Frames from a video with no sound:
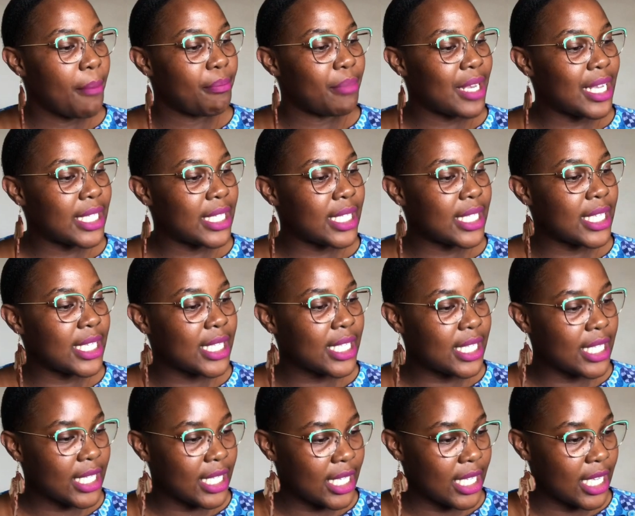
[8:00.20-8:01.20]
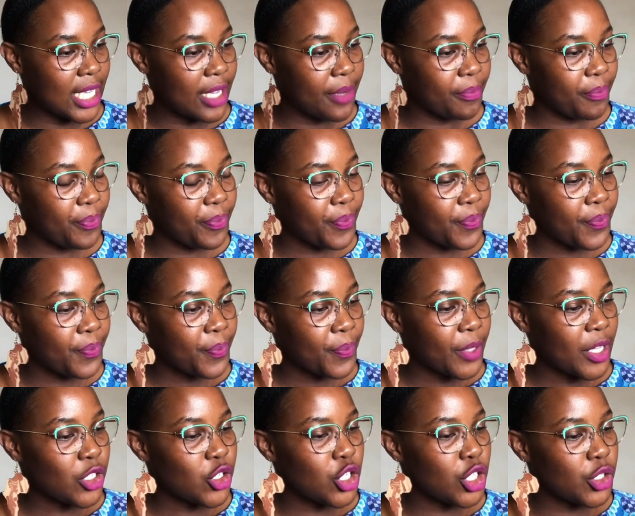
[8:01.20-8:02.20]
plasticity
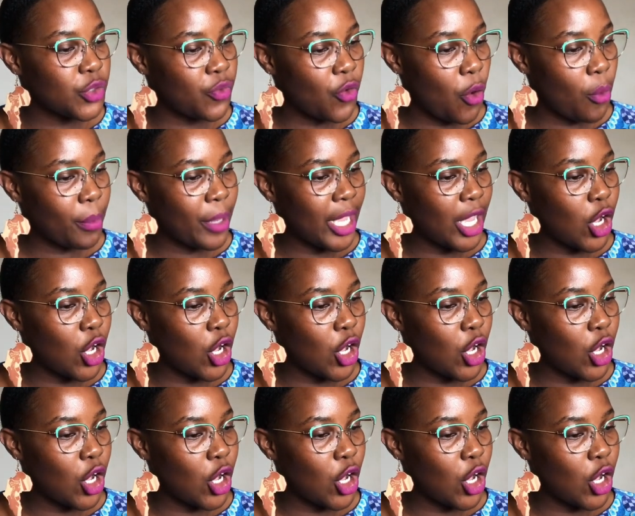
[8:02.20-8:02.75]
transforming